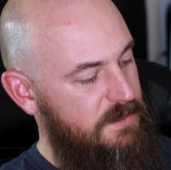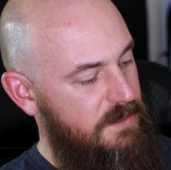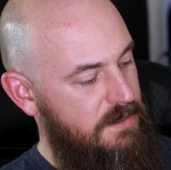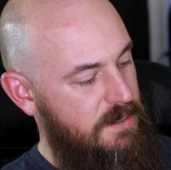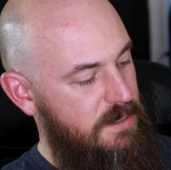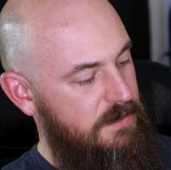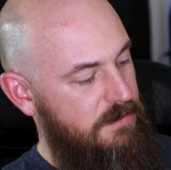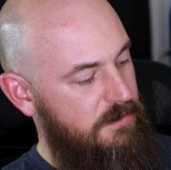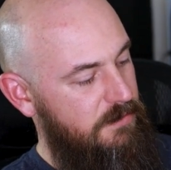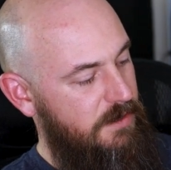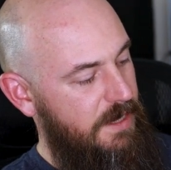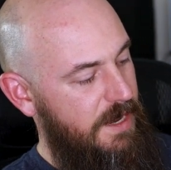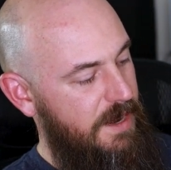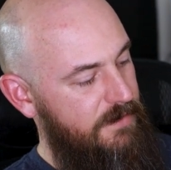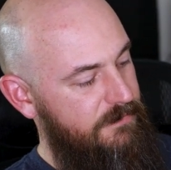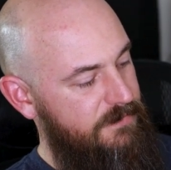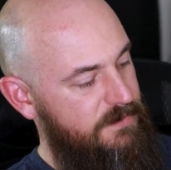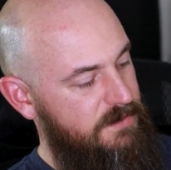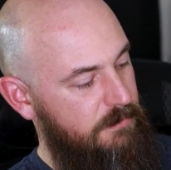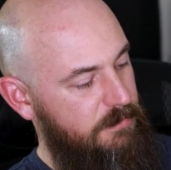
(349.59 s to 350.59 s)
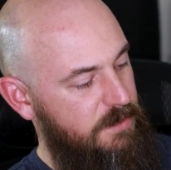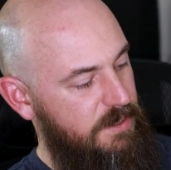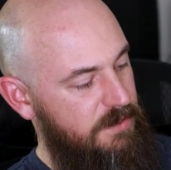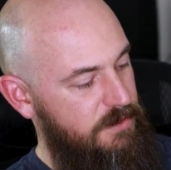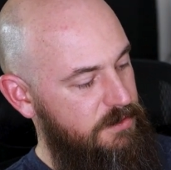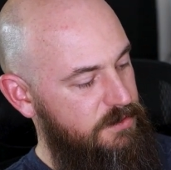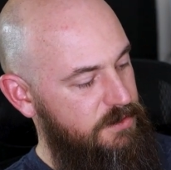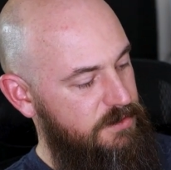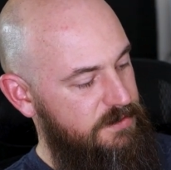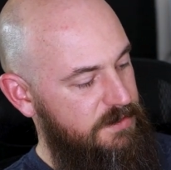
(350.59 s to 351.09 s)
and then it'll have some
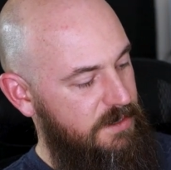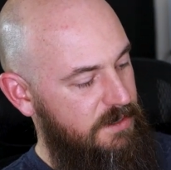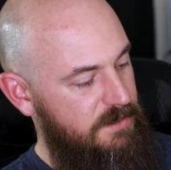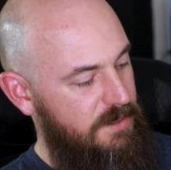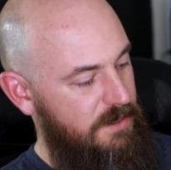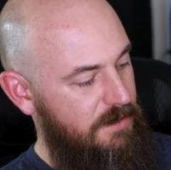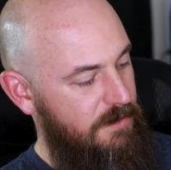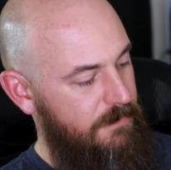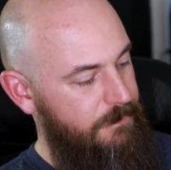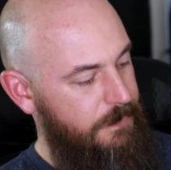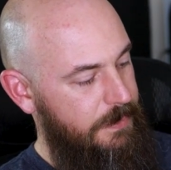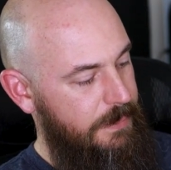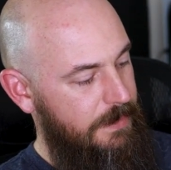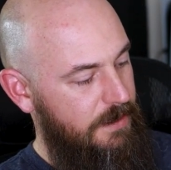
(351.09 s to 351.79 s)
conditions on here.